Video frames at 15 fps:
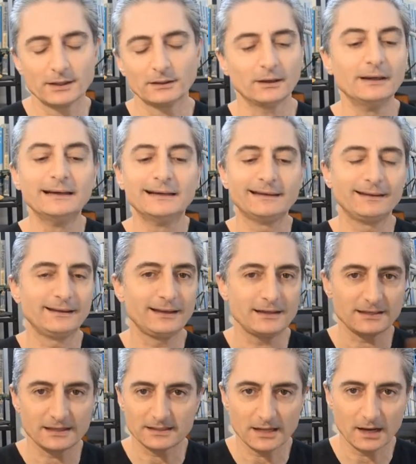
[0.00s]
No,
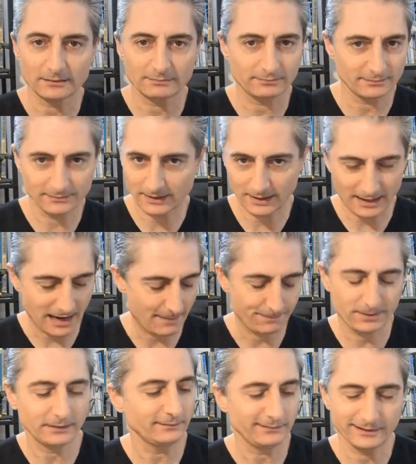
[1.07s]
this is not going to
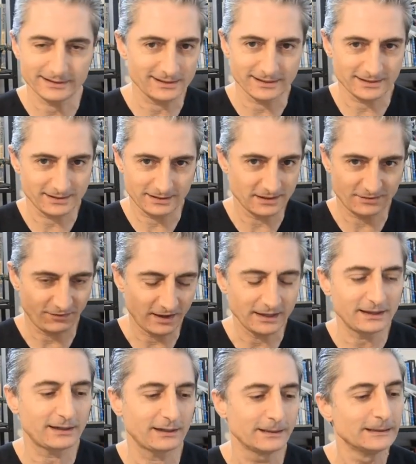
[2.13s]
happen. It's
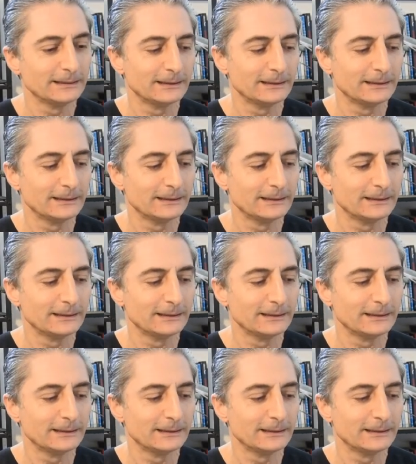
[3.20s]
fake.